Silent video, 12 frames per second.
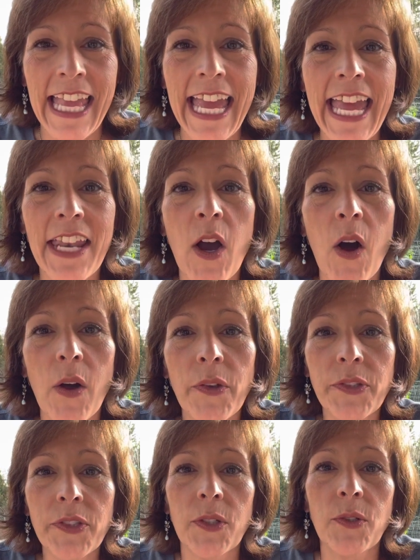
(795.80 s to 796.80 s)
and
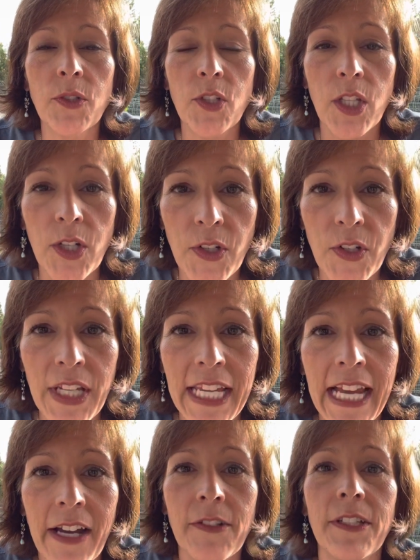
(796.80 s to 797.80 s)
also learning
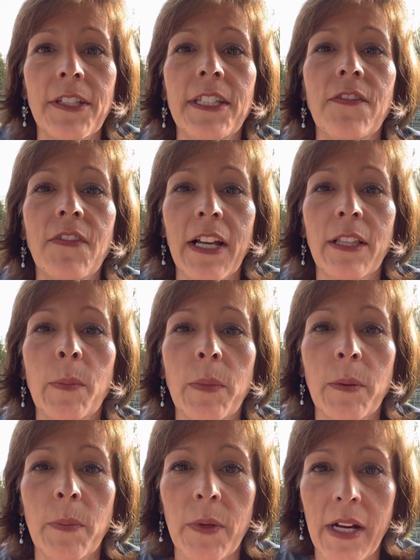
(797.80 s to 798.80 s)
how to develop a
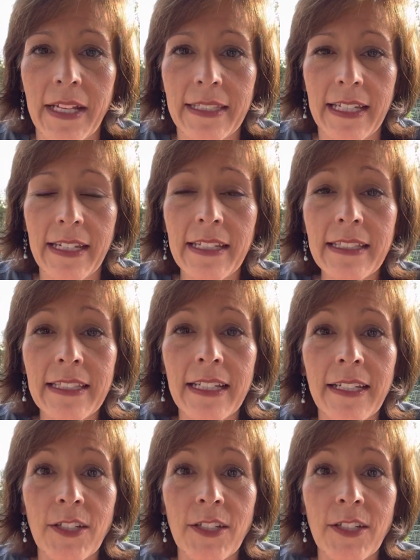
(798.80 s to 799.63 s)
process